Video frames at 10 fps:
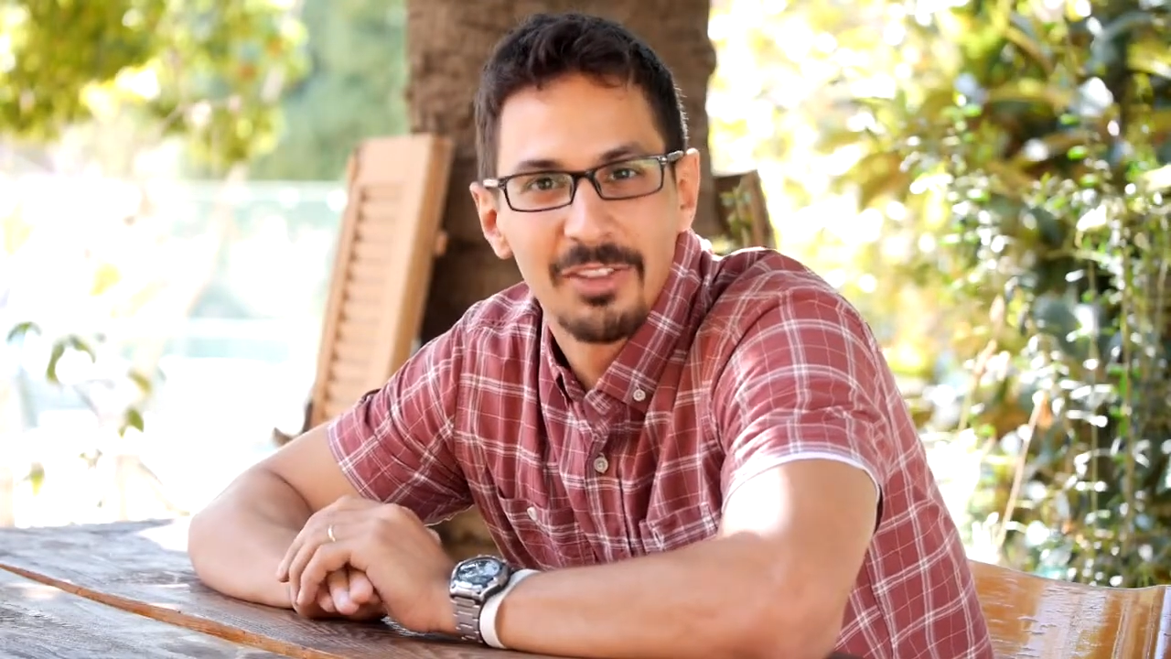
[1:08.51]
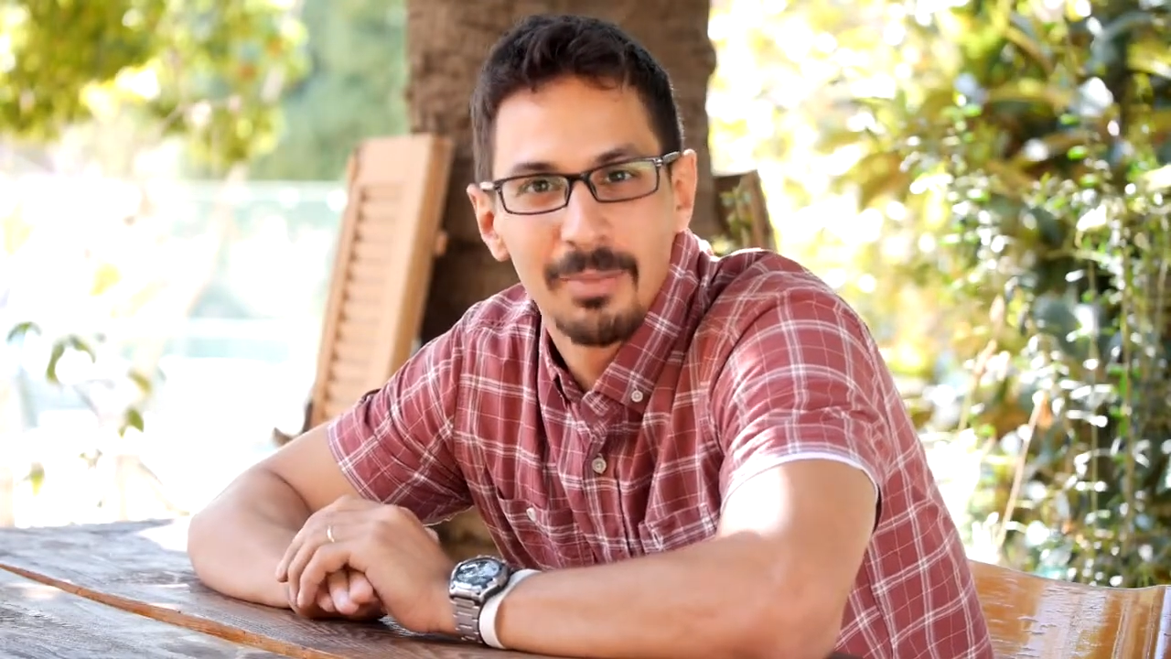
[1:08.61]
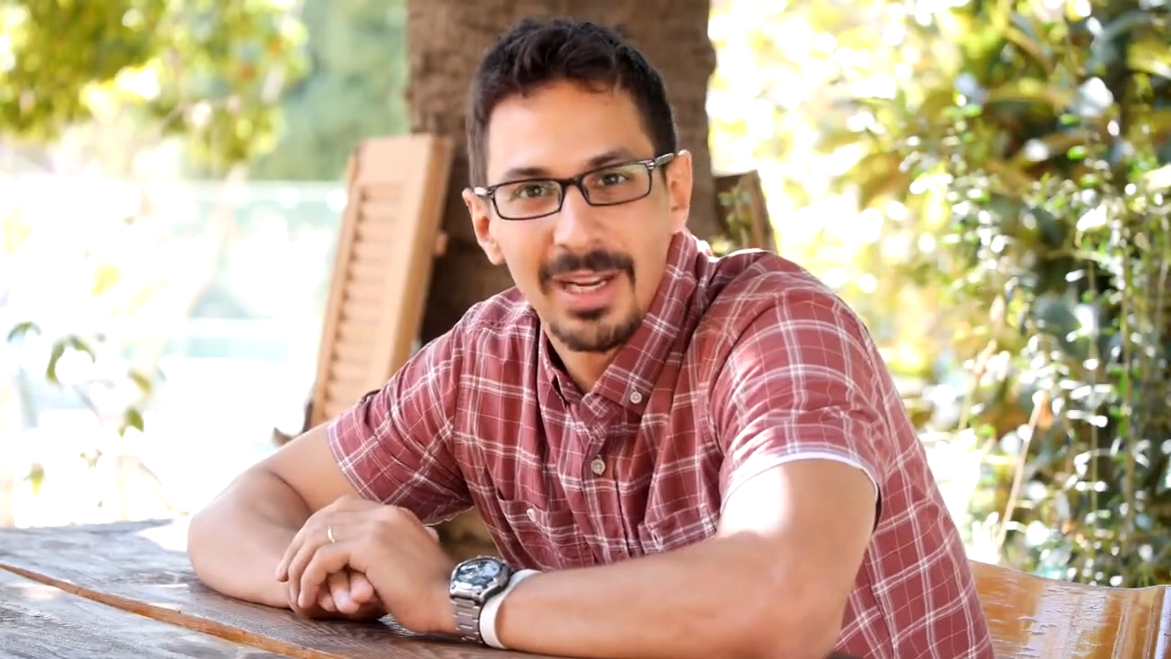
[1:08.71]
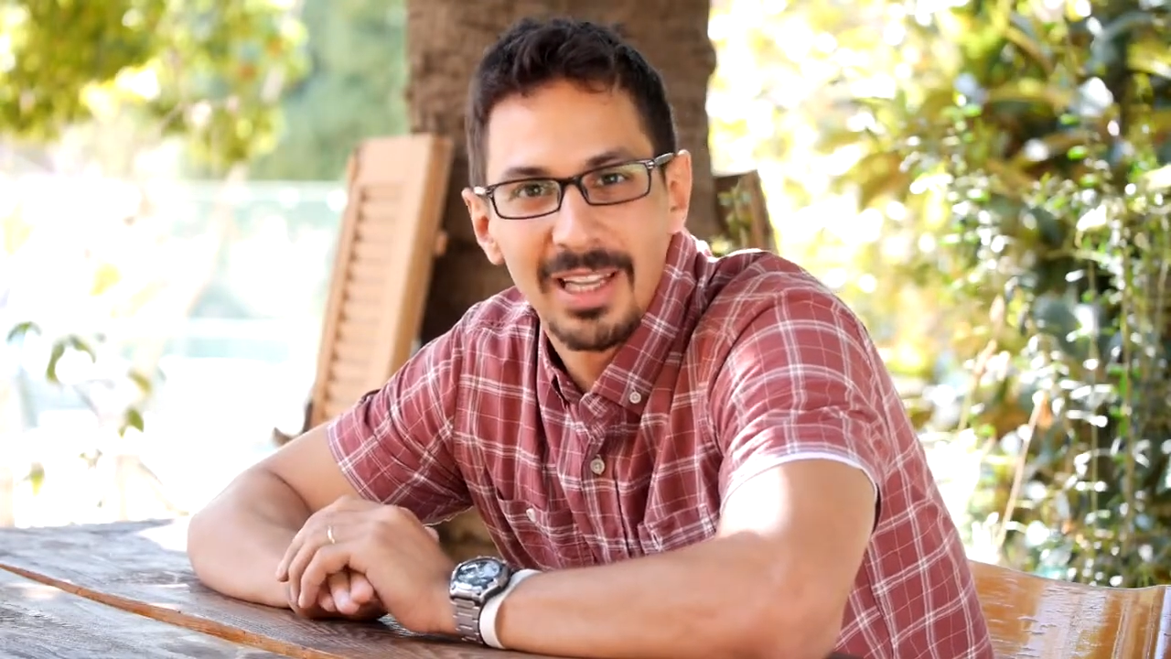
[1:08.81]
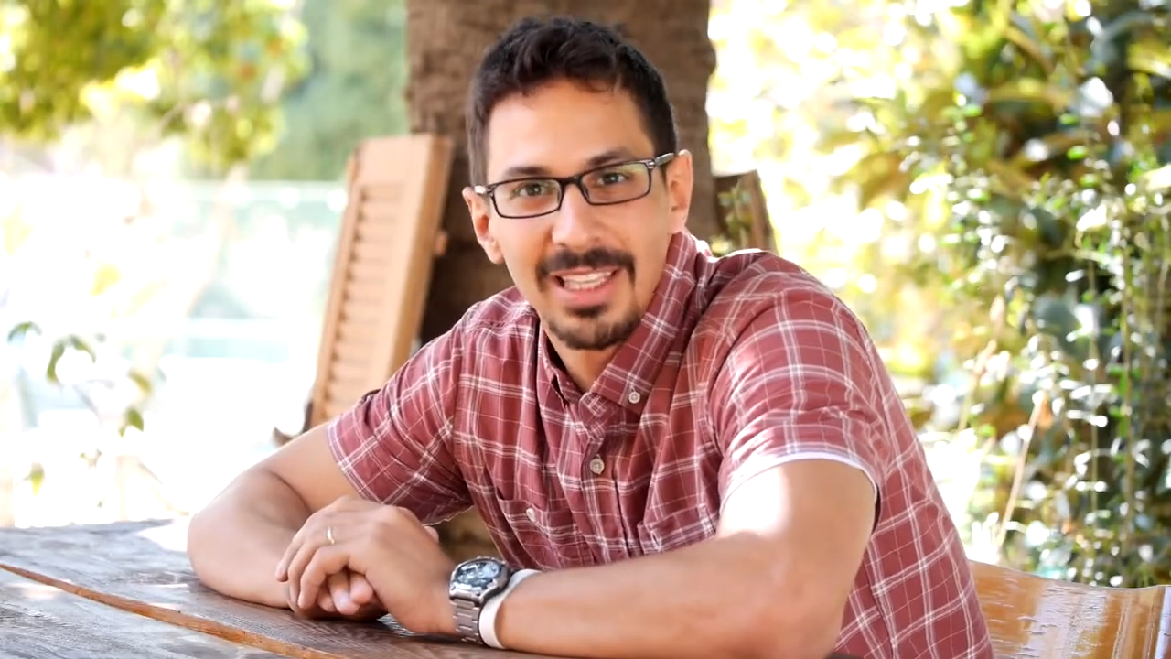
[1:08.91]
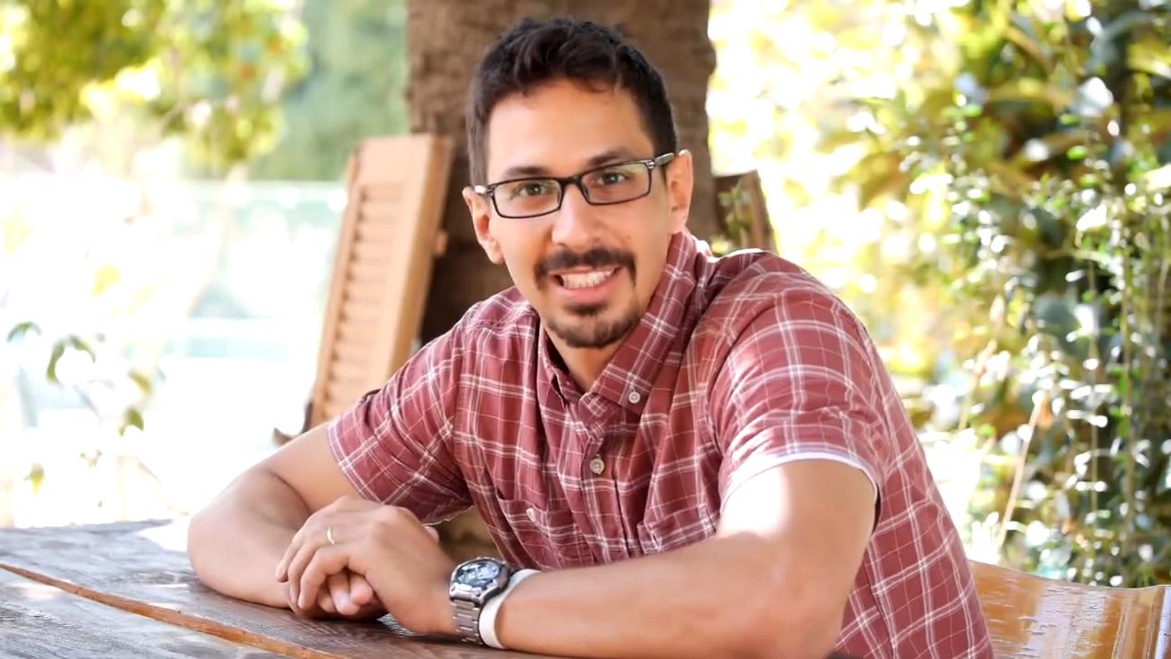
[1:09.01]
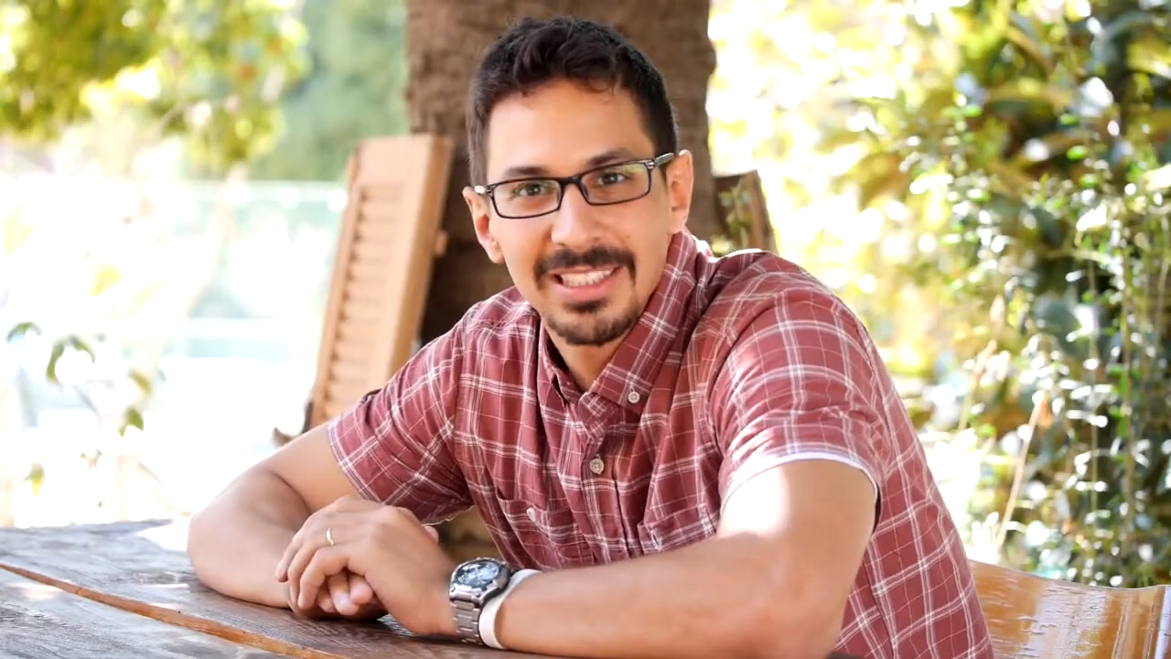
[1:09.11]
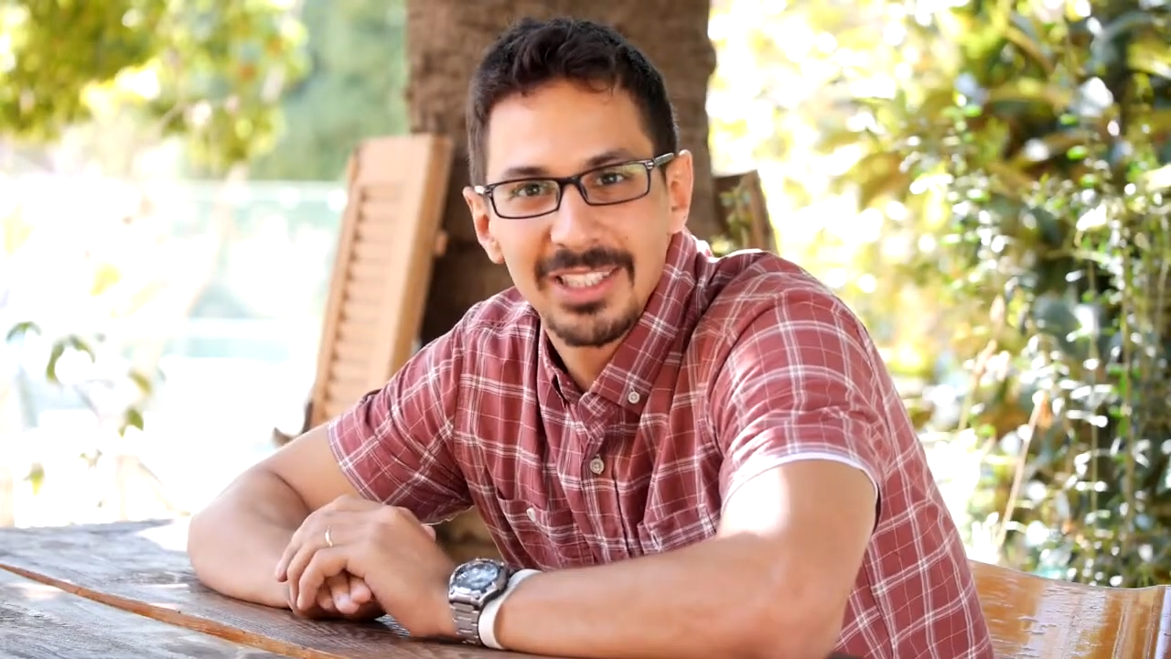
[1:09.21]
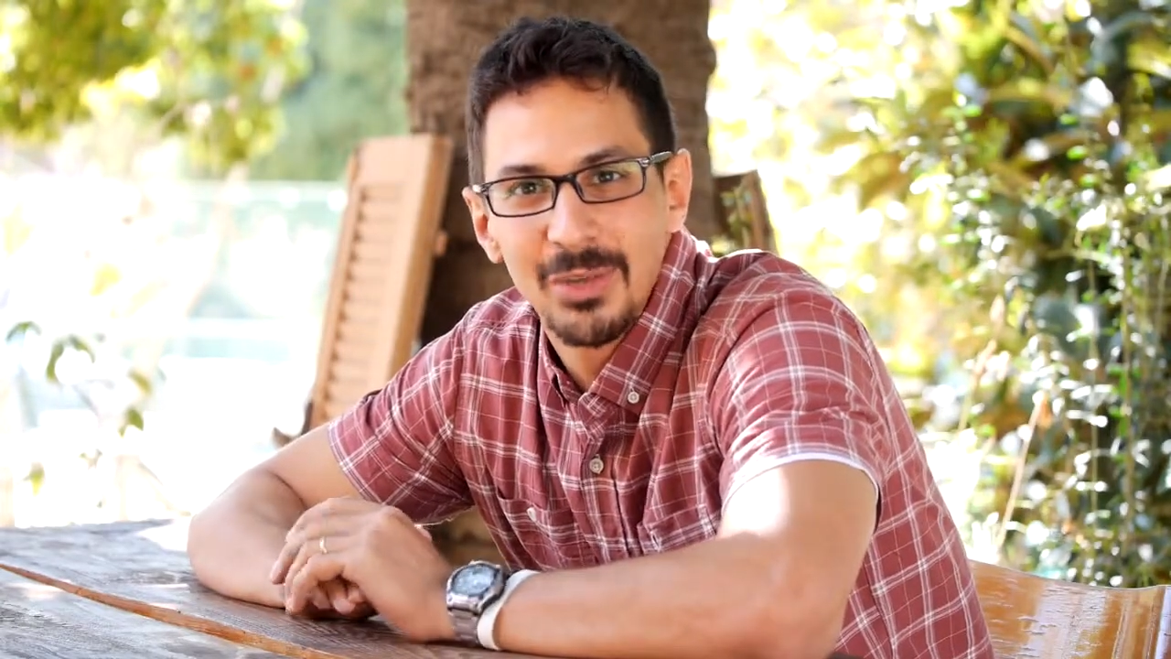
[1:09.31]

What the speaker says: of the Middle East,